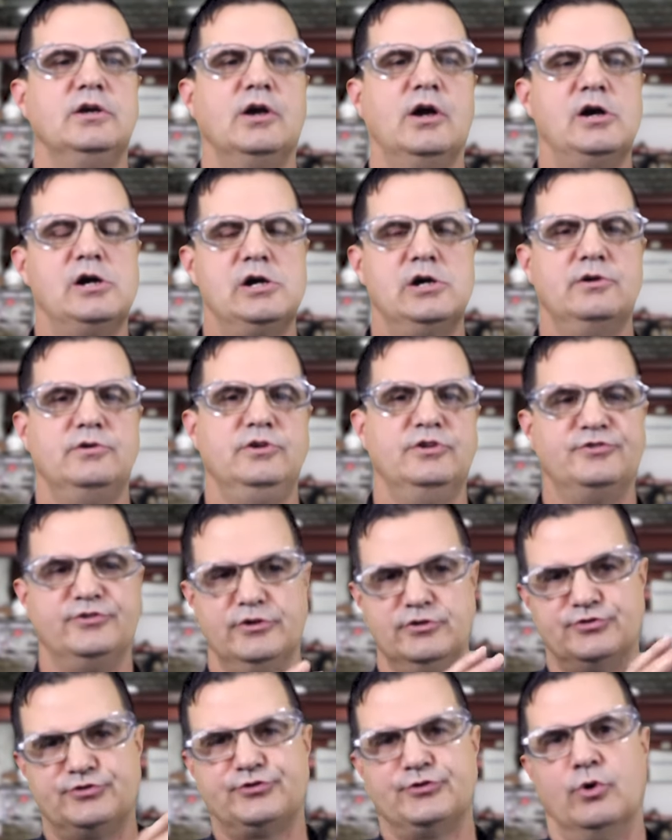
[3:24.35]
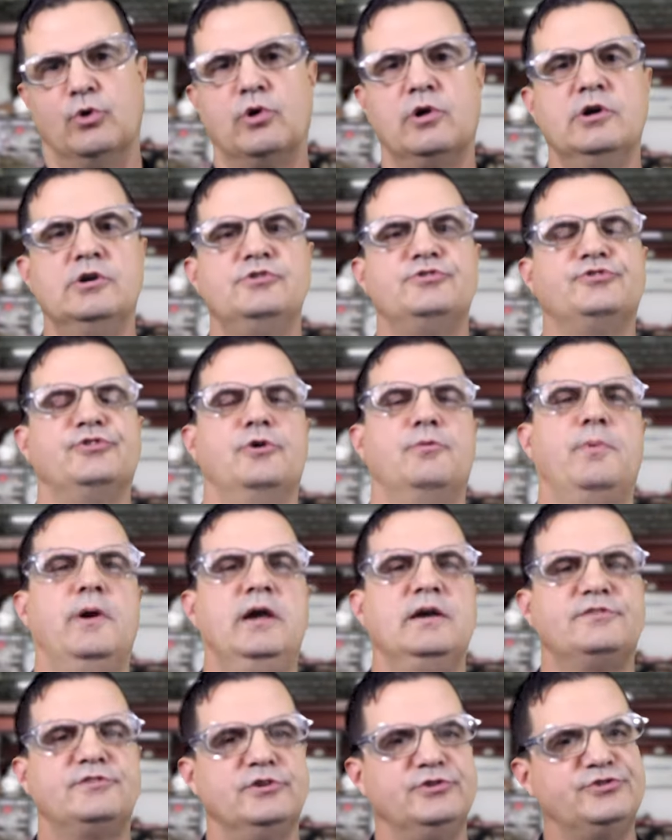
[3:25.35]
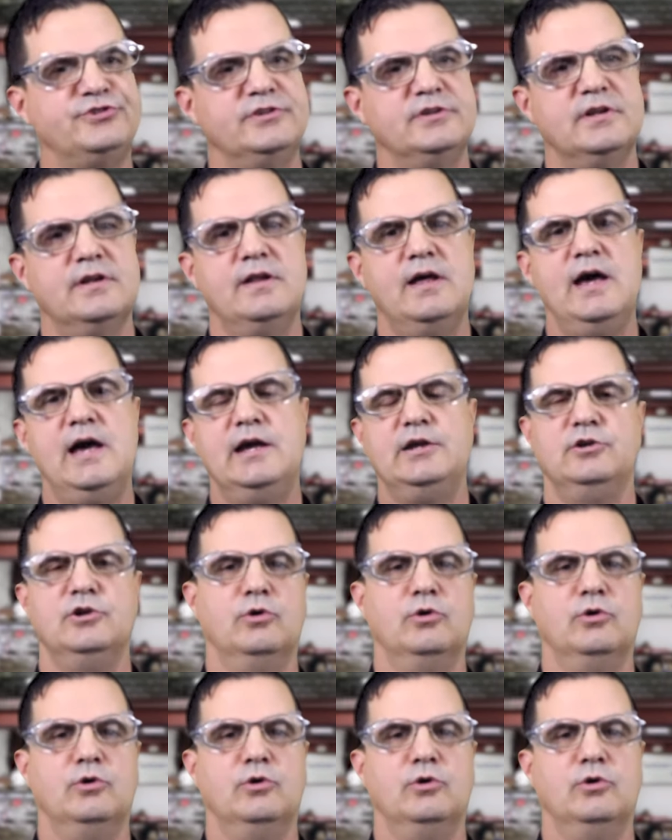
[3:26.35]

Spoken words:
It's in storage, so pay attention to that.